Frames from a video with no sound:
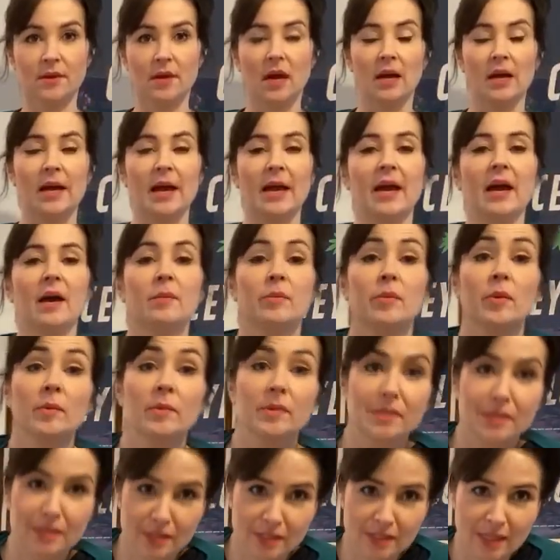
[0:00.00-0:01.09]
Okay, I
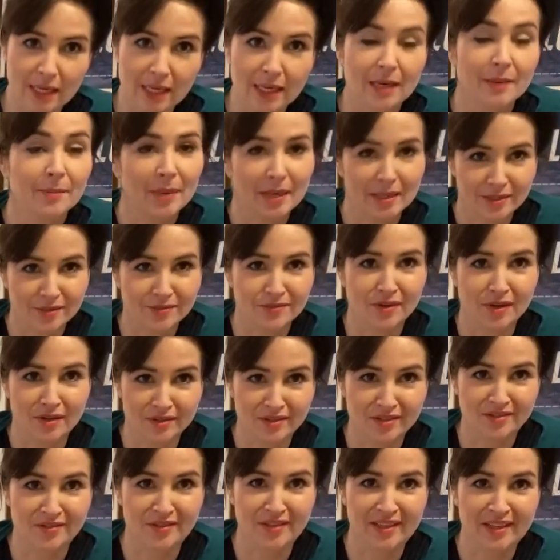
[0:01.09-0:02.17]
promise to take a better
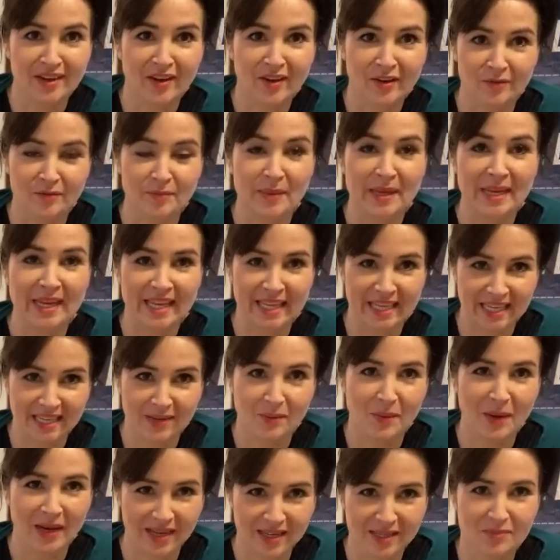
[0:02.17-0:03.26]
photo of, it, of me in it
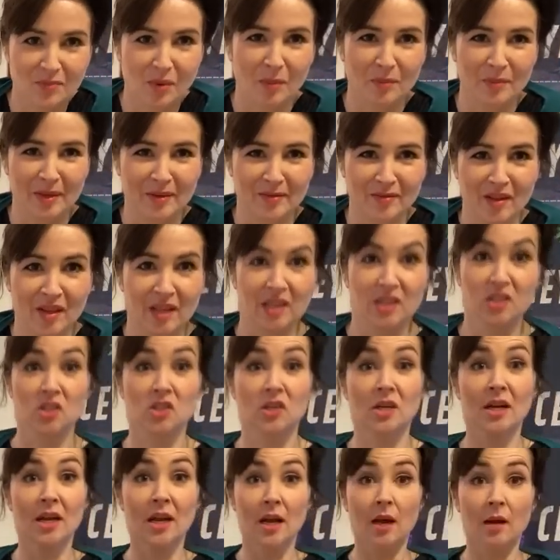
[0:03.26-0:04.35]
when it's properly finished.
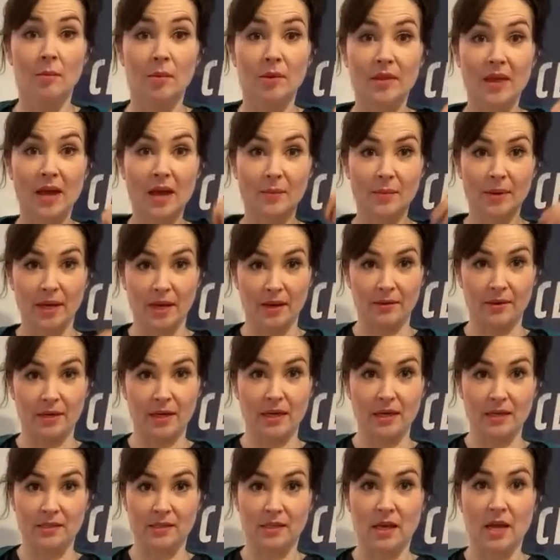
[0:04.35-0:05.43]
But there we go,
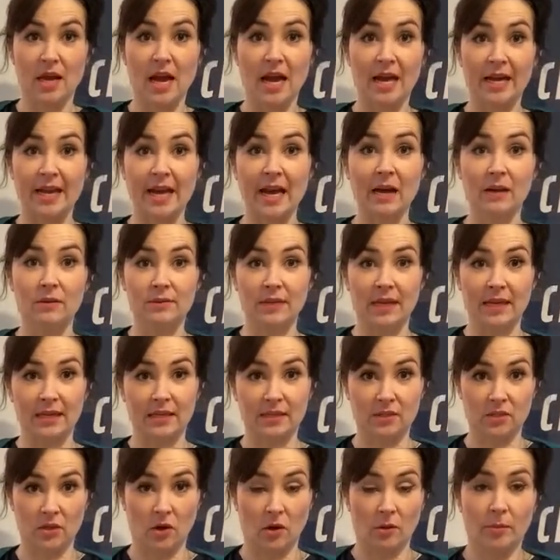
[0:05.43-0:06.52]
guys. A cowl neck
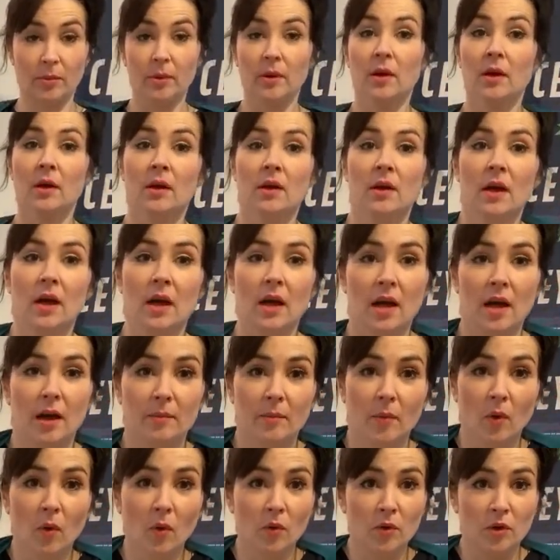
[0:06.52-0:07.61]
top. Um,
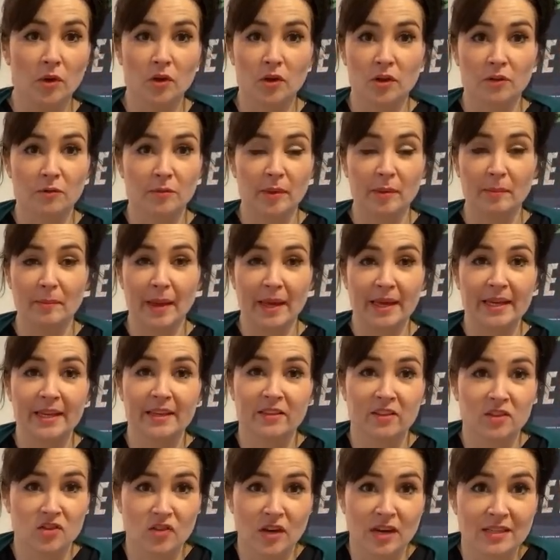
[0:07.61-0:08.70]
or you could have been making
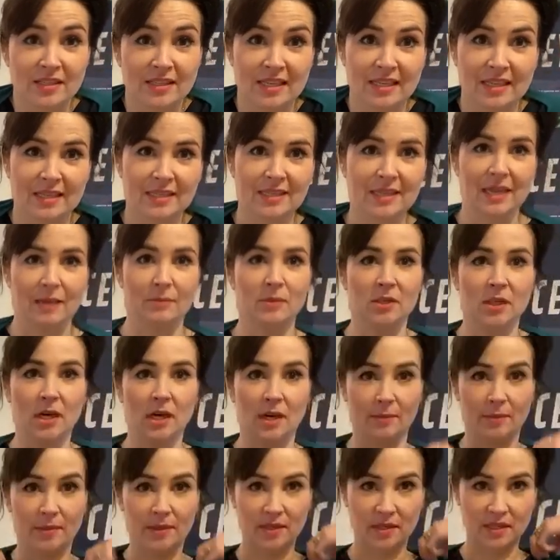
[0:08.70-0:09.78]
the dress in the same
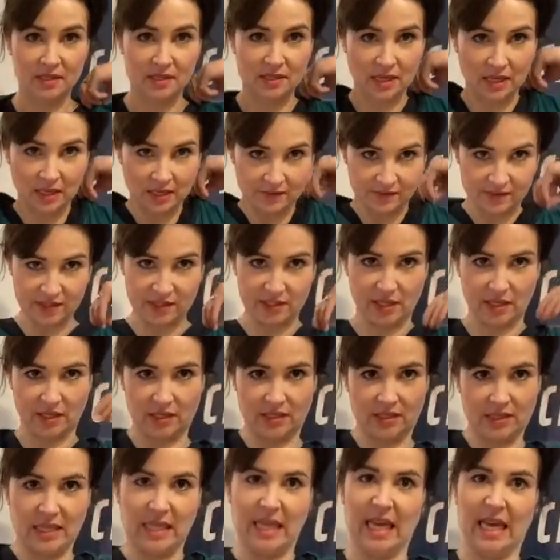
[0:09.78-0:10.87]
time. It's kind of stuck
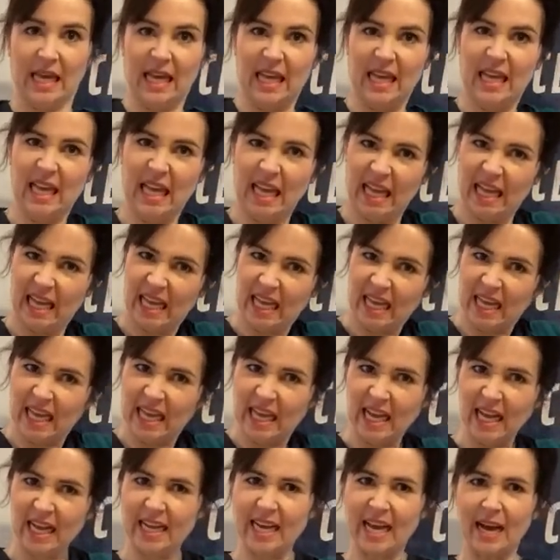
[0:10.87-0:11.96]
to there.
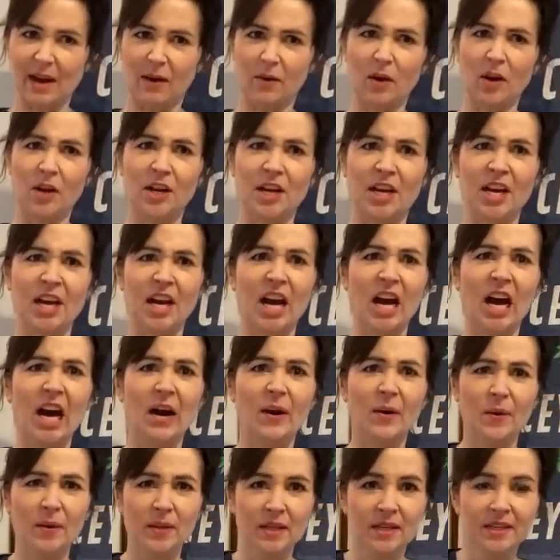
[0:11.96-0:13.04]
A cowl on a
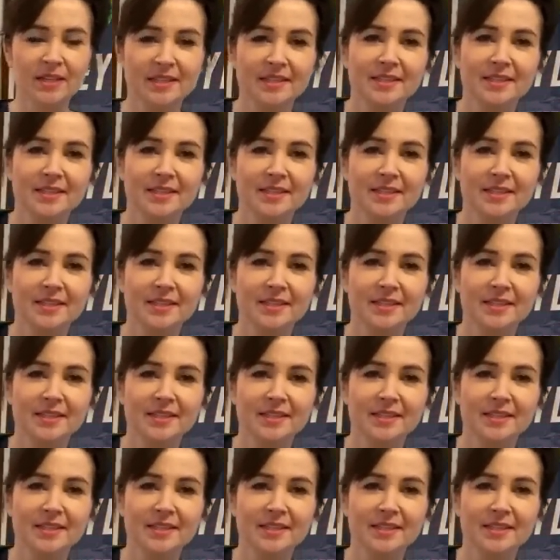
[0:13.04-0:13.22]
cowl!